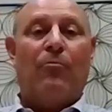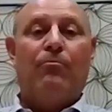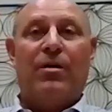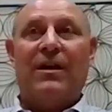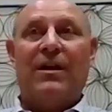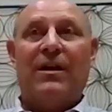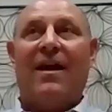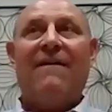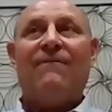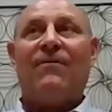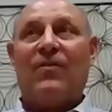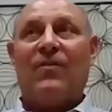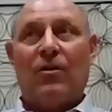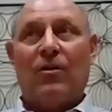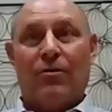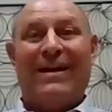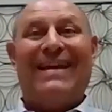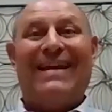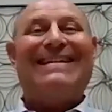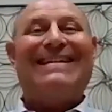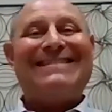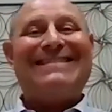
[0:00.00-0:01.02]
But if there
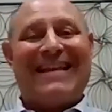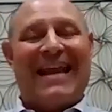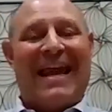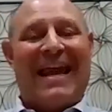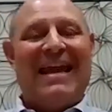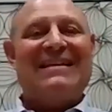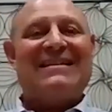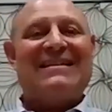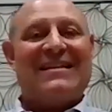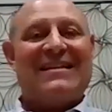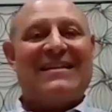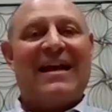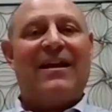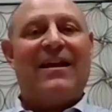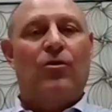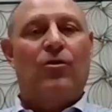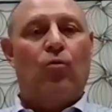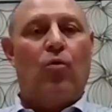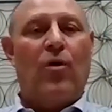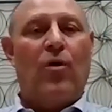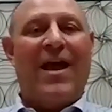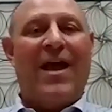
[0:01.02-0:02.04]
is a
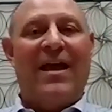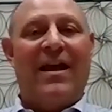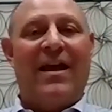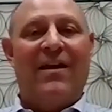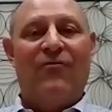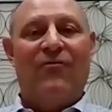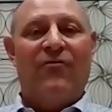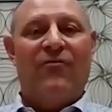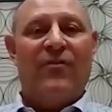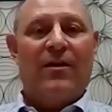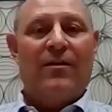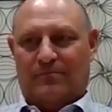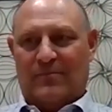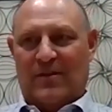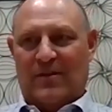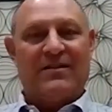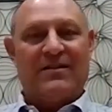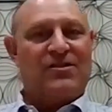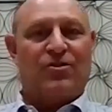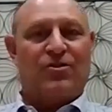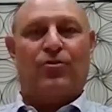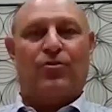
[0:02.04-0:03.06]
second wave,
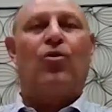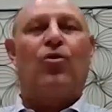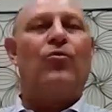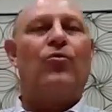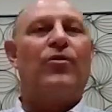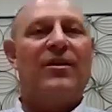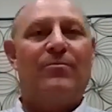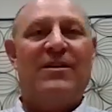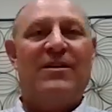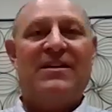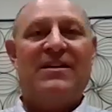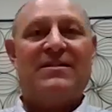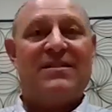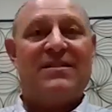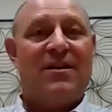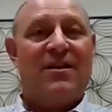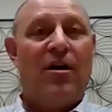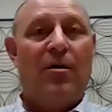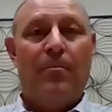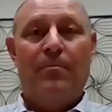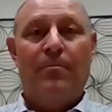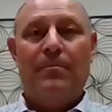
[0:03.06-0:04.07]
is there going to be
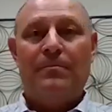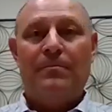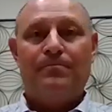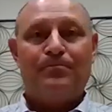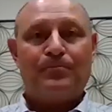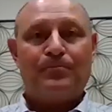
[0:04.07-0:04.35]
some